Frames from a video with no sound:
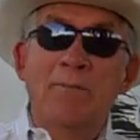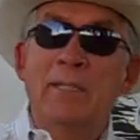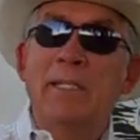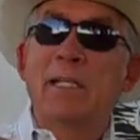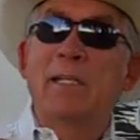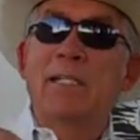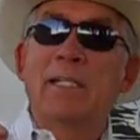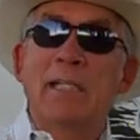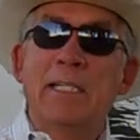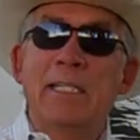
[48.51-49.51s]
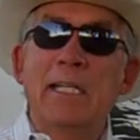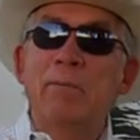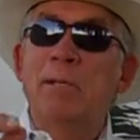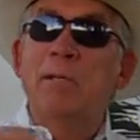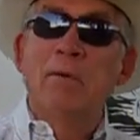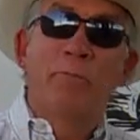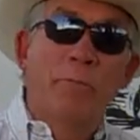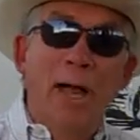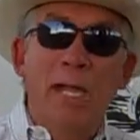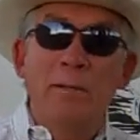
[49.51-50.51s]
if you diligently seek me, you'll
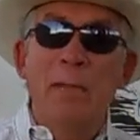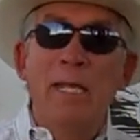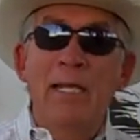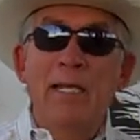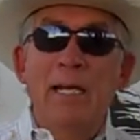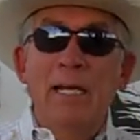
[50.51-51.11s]
find me.